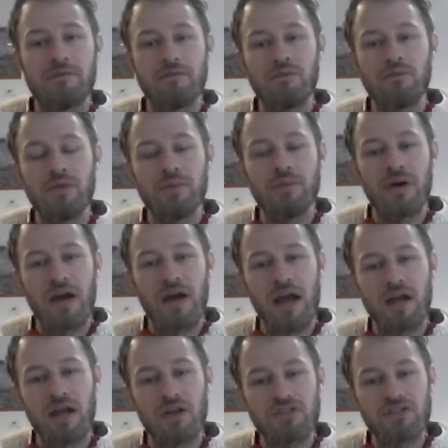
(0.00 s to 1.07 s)
with
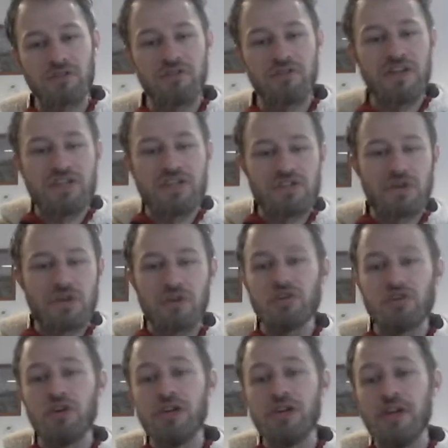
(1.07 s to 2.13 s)
archaeological features. So I'll
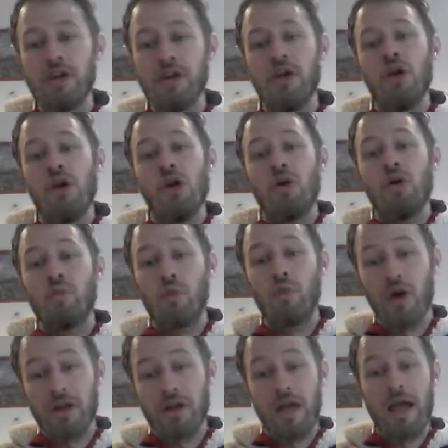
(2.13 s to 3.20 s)
show you
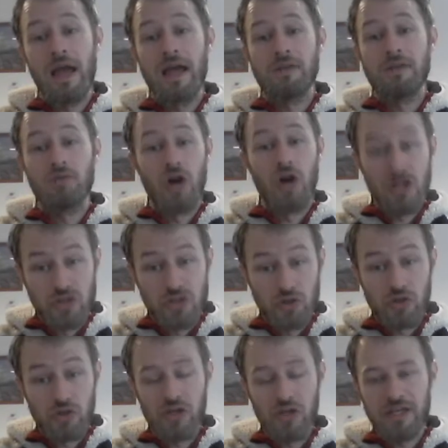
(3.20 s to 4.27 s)
what the rods
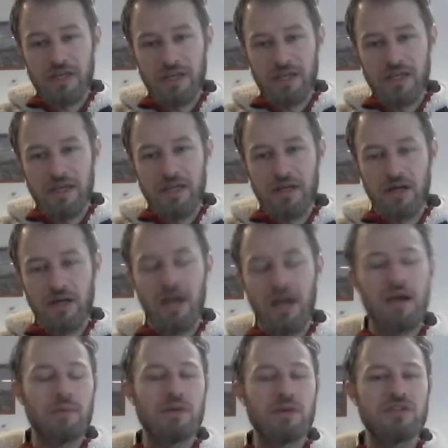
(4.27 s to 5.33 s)
look like in
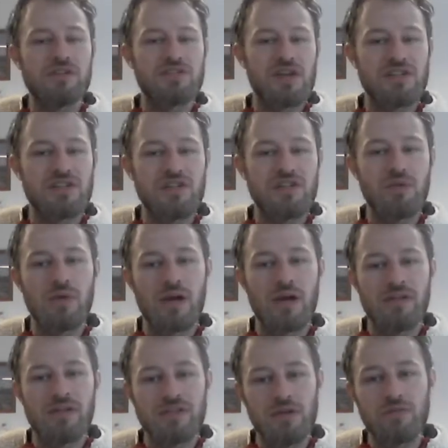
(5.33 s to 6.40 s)
a
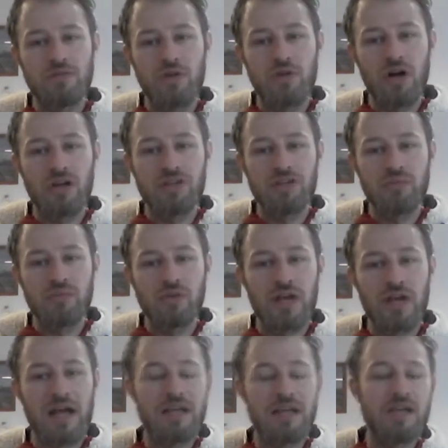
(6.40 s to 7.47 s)
two rodded
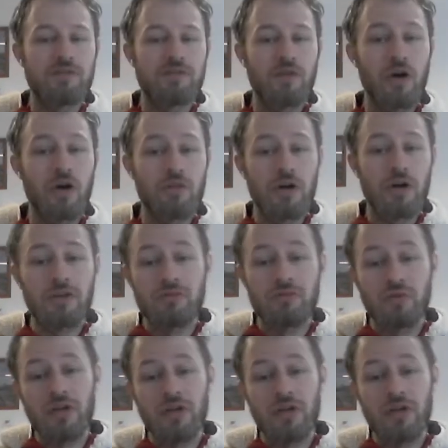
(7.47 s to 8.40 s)
one, and then a 4 rodded one,